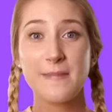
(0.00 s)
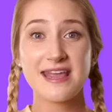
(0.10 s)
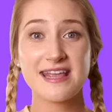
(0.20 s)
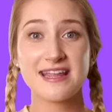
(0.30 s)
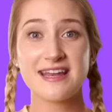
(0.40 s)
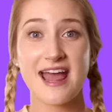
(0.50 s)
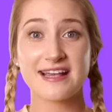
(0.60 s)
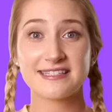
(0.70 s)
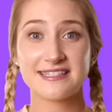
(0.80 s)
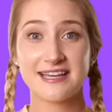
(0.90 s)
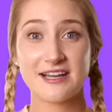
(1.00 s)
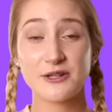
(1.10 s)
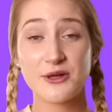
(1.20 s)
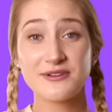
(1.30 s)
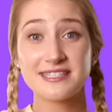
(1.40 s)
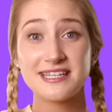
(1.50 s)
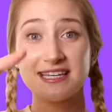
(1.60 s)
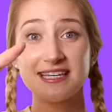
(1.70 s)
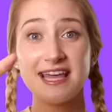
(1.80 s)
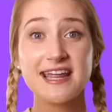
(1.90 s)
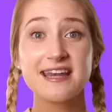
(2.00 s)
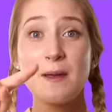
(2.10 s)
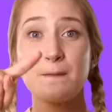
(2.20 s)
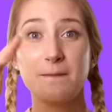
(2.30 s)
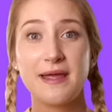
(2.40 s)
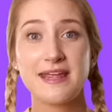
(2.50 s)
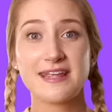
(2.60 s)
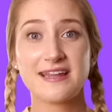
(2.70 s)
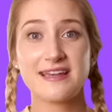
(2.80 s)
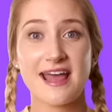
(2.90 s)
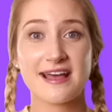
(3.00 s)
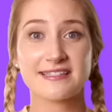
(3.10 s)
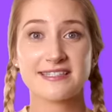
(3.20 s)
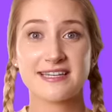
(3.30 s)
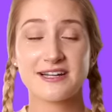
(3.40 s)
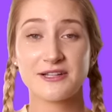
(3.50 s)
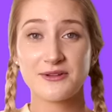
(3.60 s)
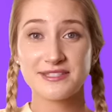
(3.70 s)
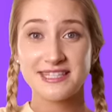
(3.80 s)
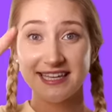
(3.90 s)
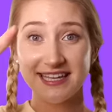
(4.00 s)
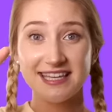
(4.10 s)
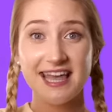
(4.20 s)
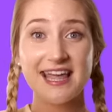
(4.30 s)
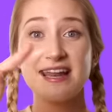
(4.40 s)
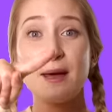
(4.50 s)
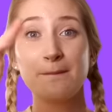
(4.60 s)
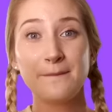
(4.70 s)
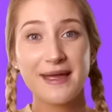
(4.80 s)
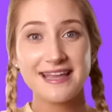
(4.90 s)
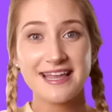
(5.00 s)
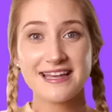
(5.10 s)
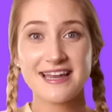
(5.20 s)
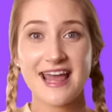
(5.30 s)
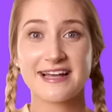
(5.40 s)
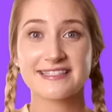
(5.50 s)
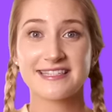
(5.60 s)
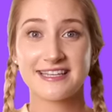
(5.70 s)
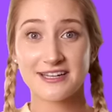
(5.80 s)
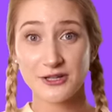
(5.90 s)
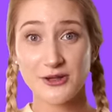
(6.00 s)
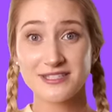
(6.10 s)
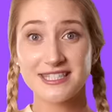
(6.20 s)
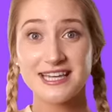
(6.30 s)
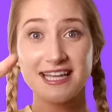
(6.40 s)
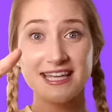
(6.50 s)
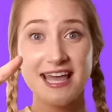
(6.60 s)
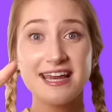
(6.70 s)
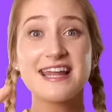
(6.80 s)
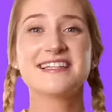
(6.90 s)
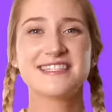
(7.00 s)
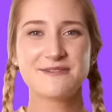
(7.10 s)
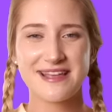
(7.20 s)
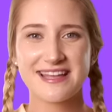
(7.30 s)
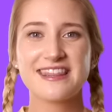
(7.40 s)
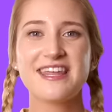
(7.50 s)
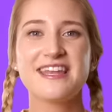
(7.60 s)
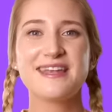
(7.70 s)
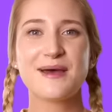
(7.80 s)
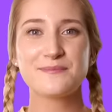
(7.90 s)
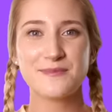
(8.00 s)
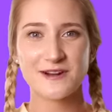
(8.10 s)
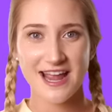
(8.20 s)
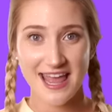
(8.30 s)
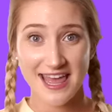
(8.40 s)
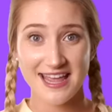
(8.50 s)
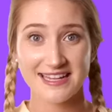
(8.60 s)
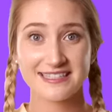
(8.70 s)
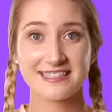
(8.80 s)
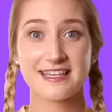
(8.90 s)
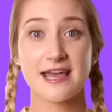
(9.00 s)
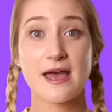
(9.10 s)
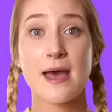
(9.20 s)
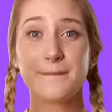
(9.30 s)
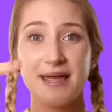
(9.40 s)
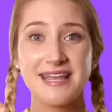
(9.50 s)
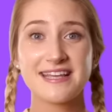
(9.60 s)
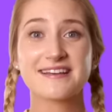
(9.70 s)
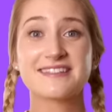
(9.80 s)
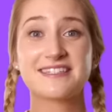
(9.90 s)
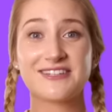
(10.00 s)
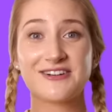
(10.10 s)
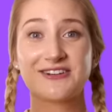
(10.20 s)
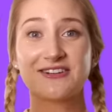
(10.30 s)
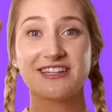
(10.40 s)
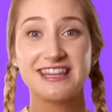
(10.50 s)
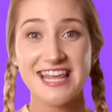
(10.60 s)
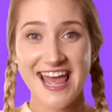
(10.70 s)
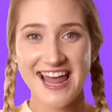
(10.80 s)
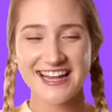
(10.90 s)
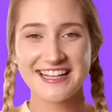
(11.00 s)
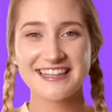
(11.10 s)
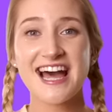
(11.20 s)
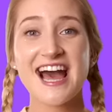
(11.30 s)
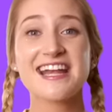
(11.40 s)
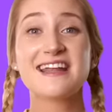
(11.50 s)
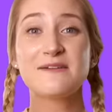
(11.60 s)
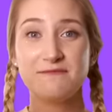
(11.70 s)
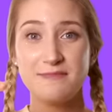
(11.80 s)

Make an S, then close the gate, make an S, then close the gate, make an S, then close the gate to make the number eight. Make a circle, then a line.